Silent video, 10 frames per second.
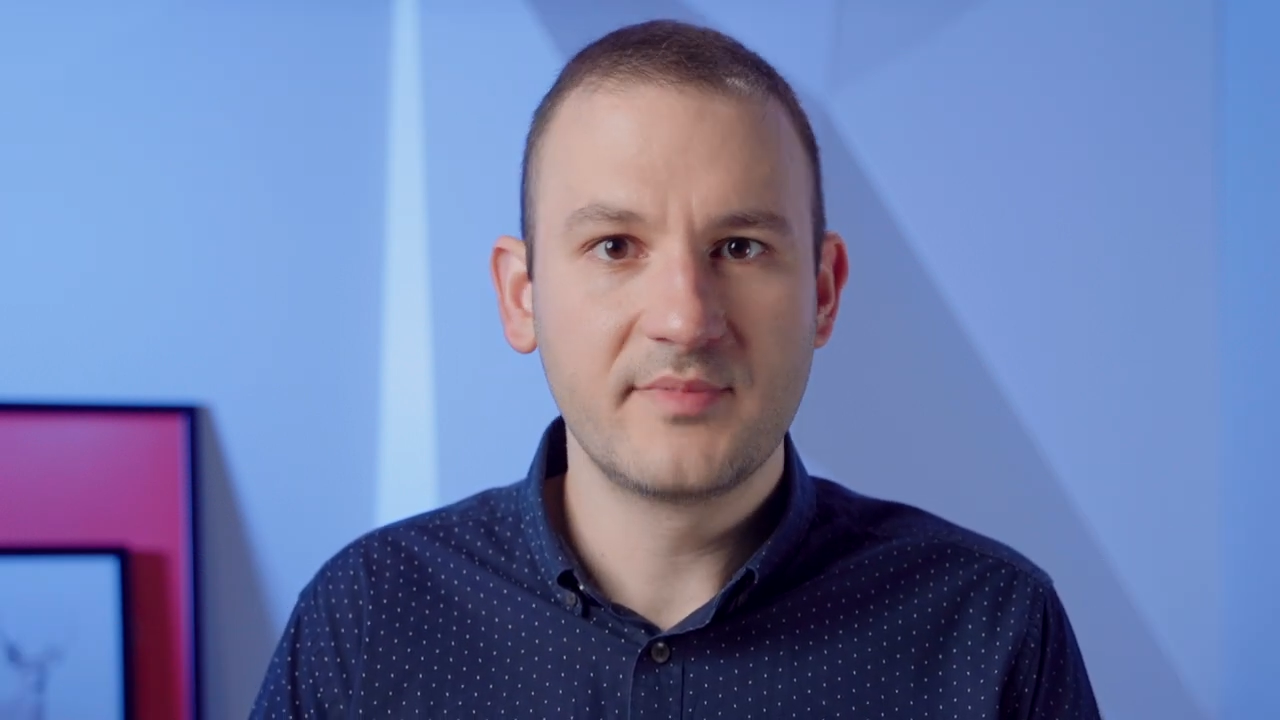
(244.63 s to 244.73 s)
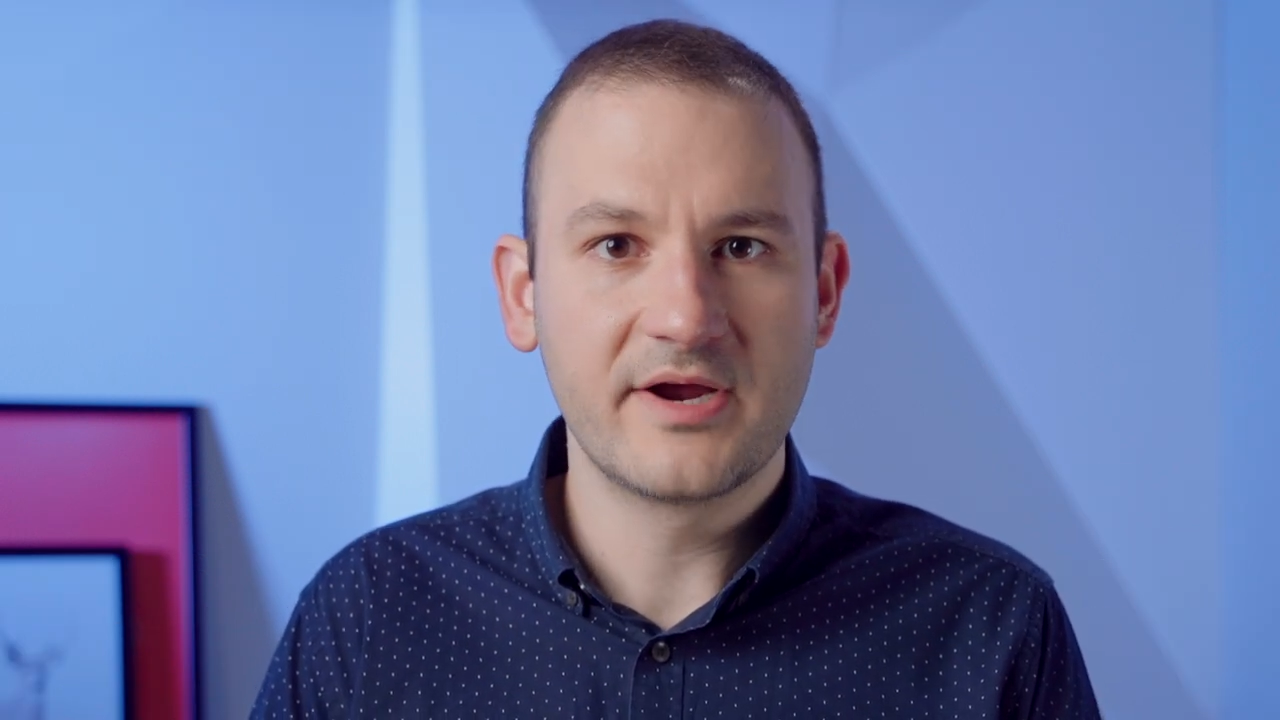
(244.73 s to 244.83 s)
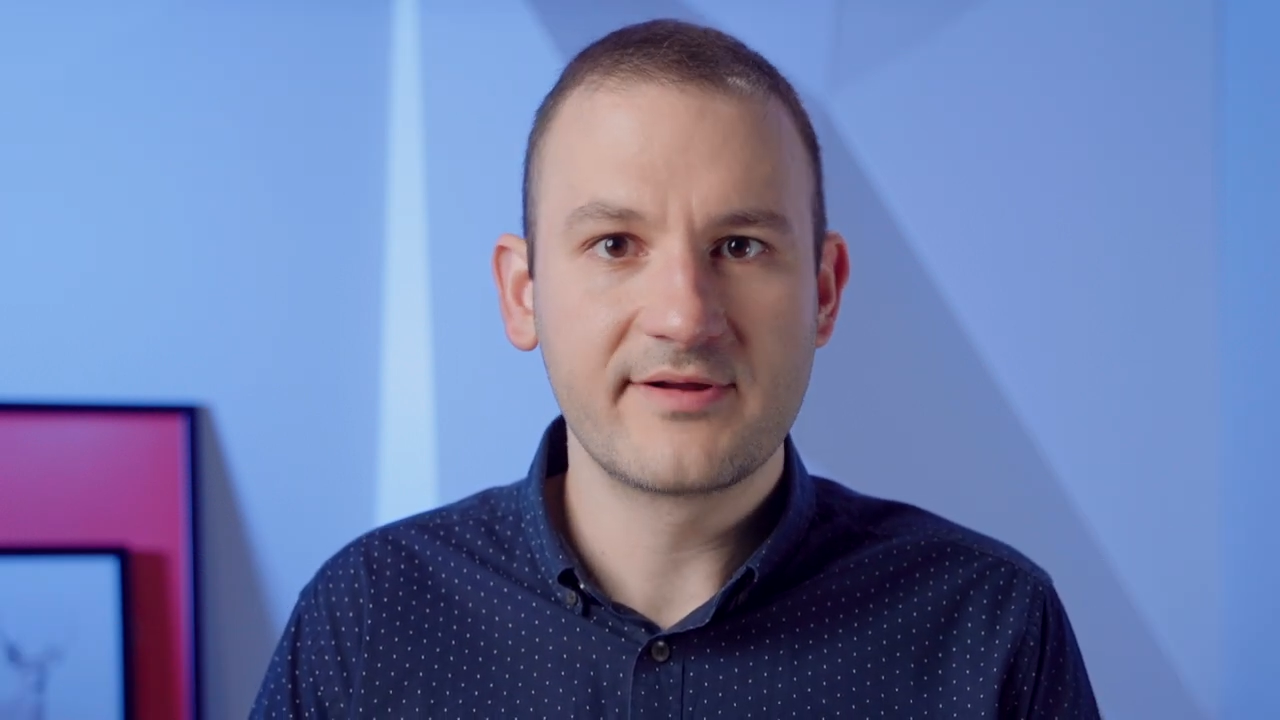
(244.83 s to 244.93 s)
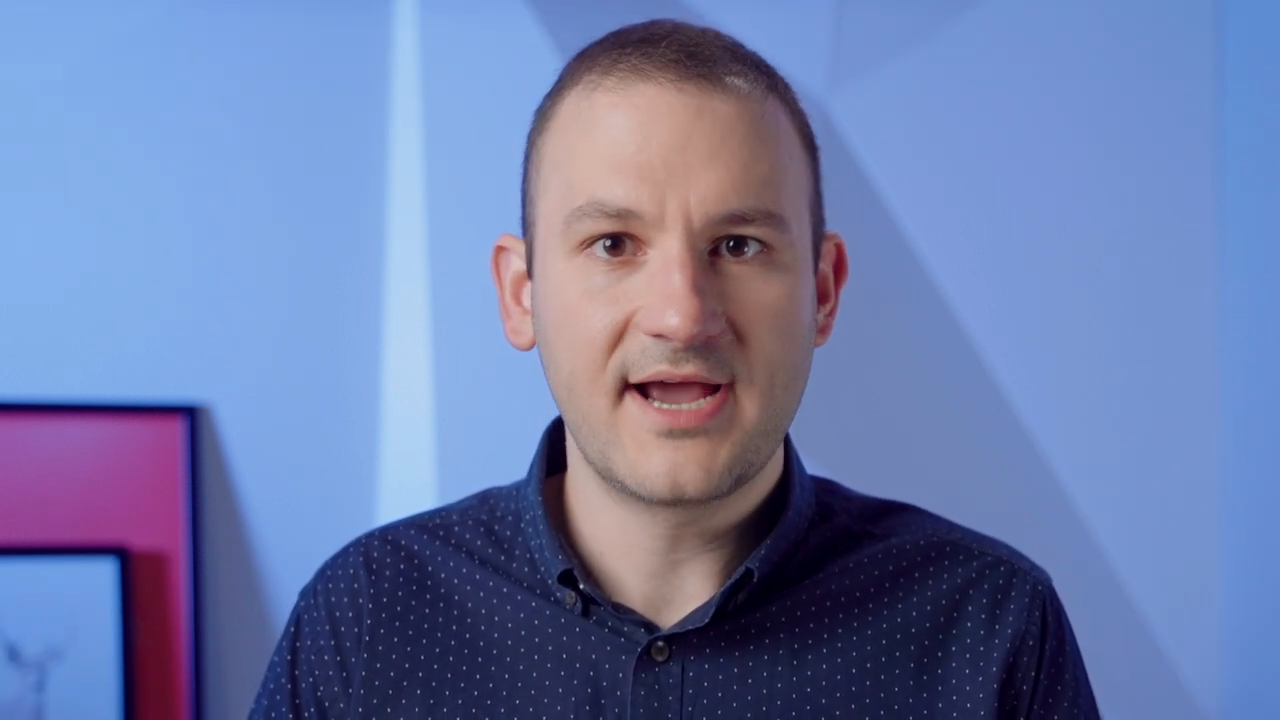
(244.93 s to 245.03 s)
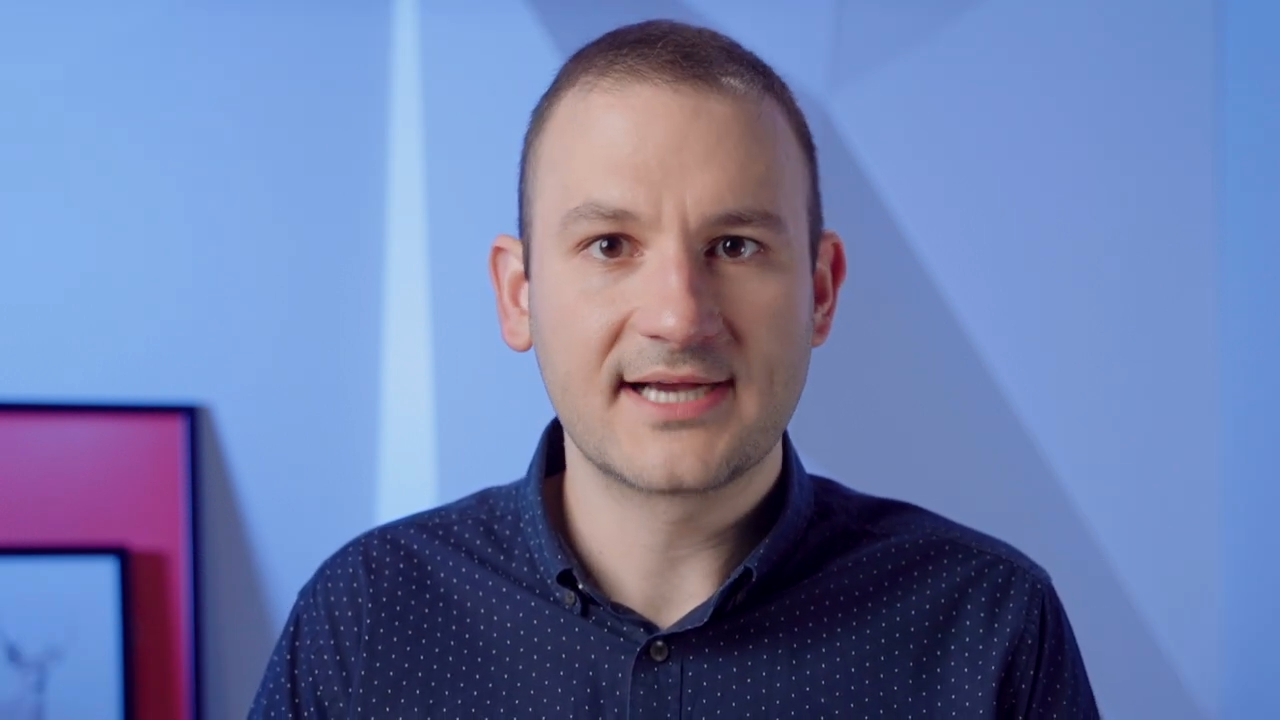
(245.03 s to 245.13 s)
may
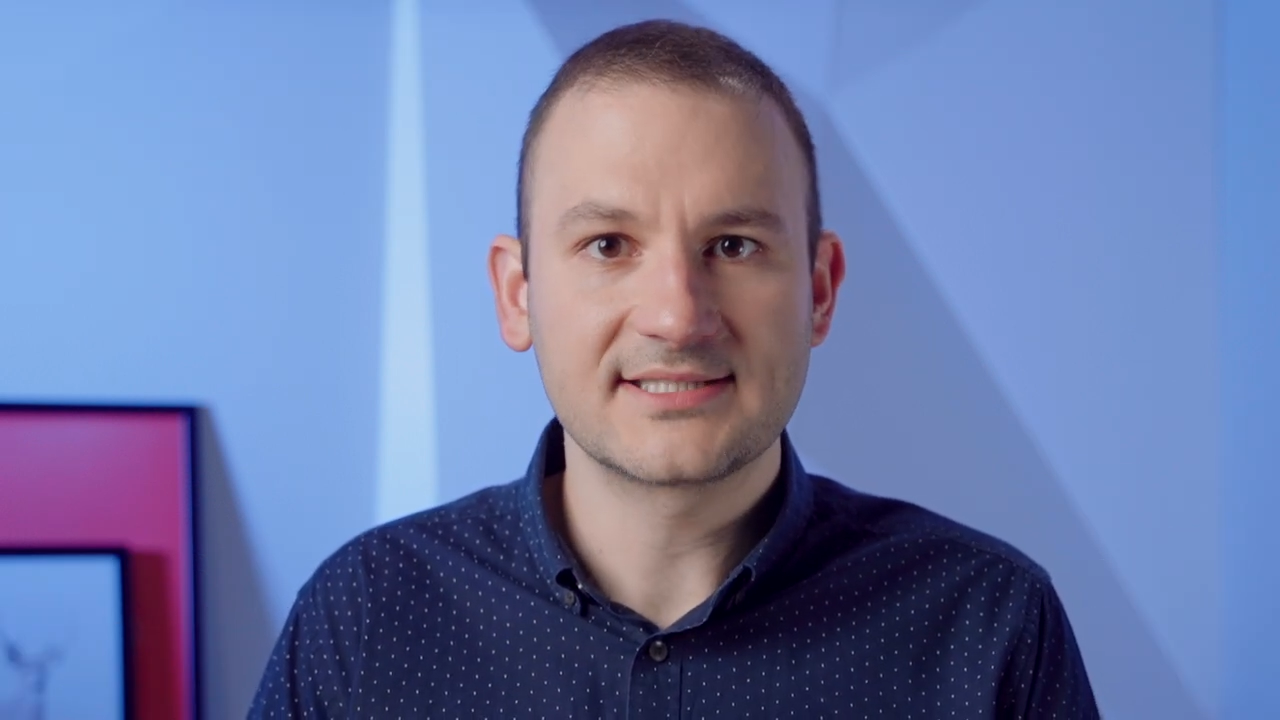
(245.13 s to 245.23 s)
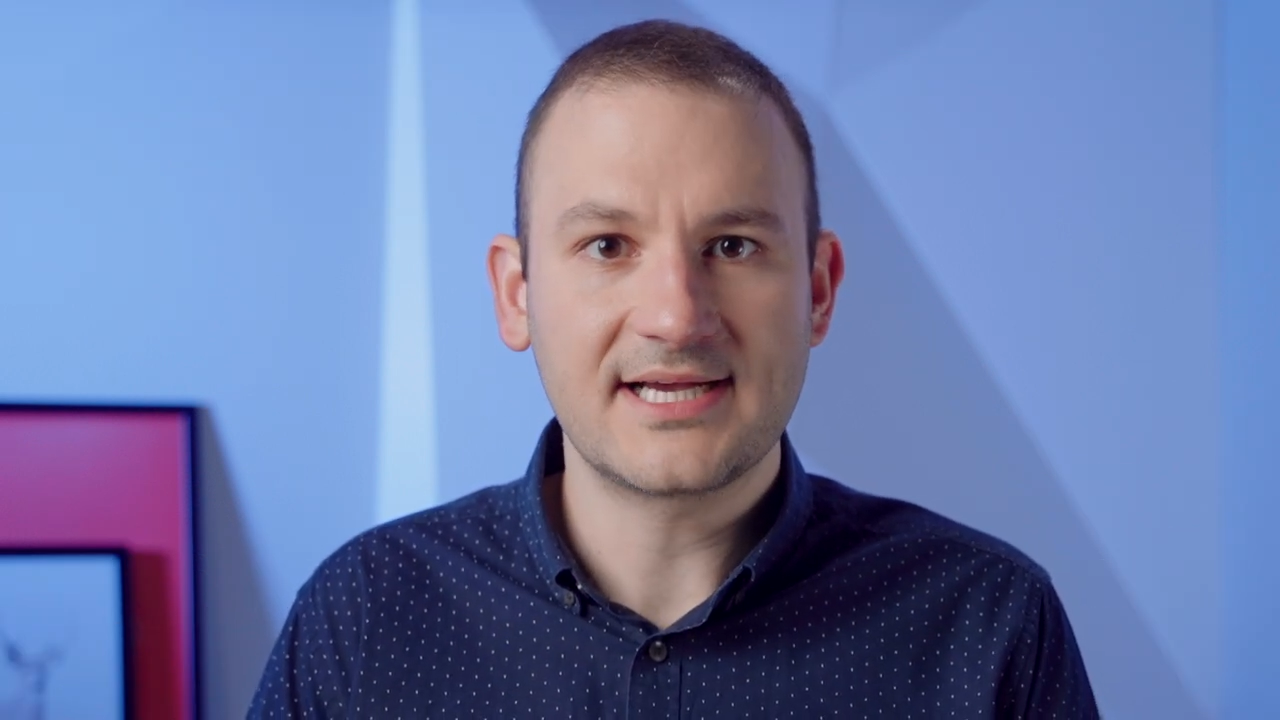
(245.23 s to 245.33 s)
react